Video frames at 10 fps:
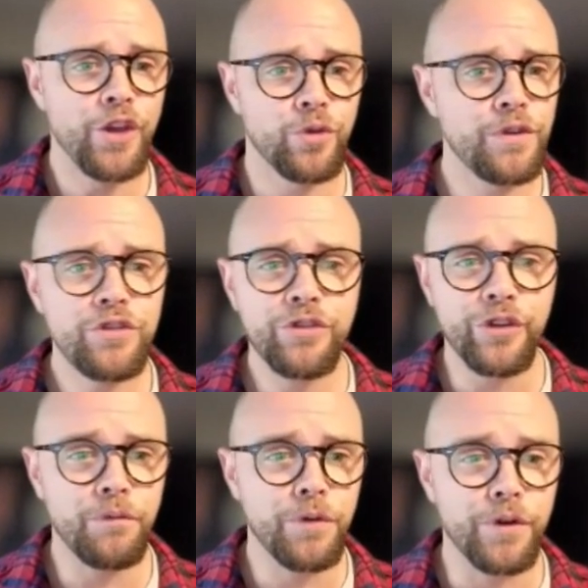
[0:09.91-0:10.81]
if you're just
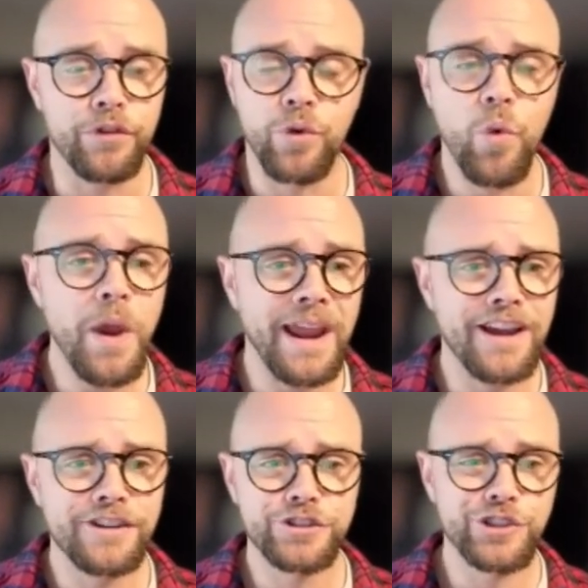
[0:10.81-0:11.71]
looking for a quick,
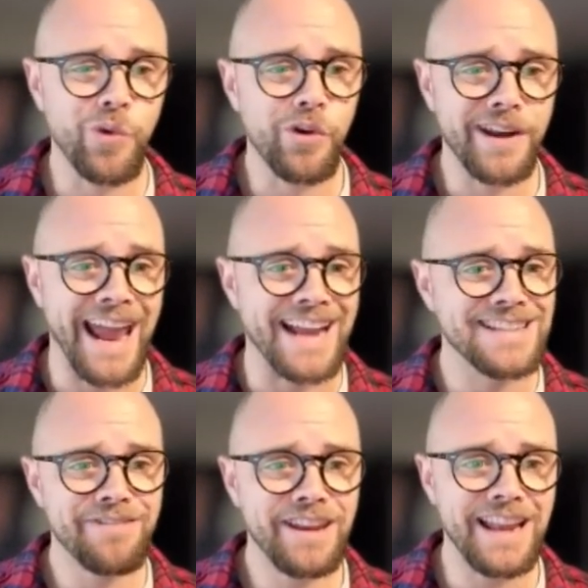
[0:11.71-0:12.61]
short
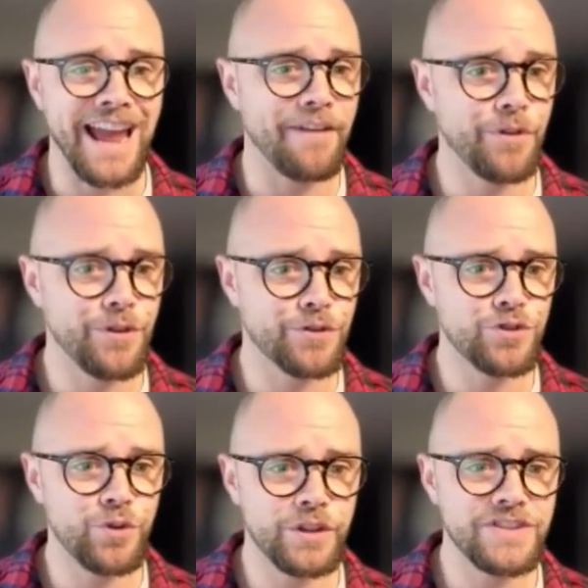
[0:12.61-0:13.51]
activity to have with your
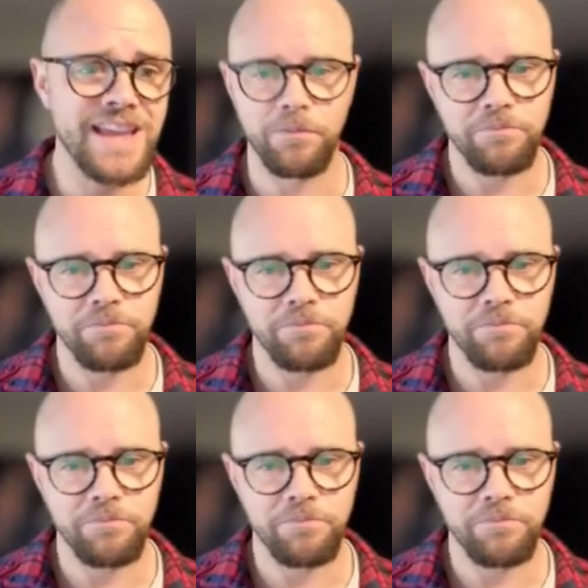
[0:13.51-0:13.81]
students,